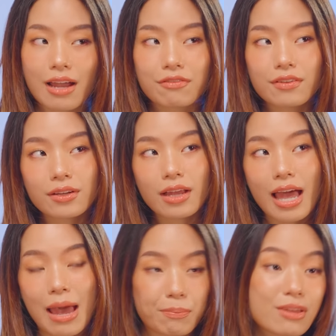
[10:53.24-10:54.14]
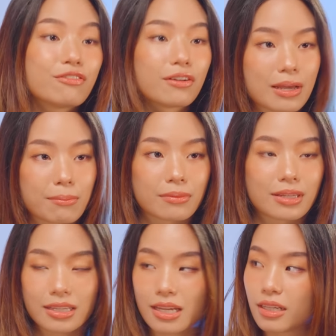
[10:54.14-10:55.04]
I feel happy for them
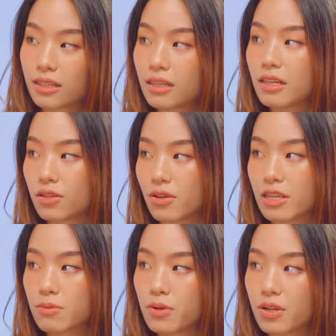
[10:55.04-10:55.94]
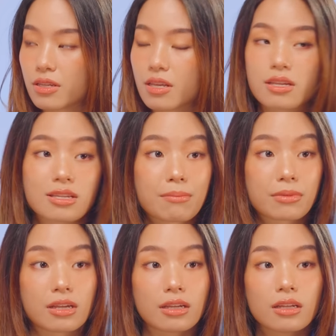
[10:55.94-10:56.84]
that they didn't need to experience
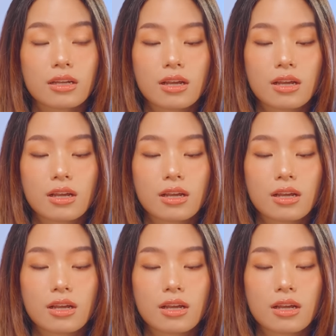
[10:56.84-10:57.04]
something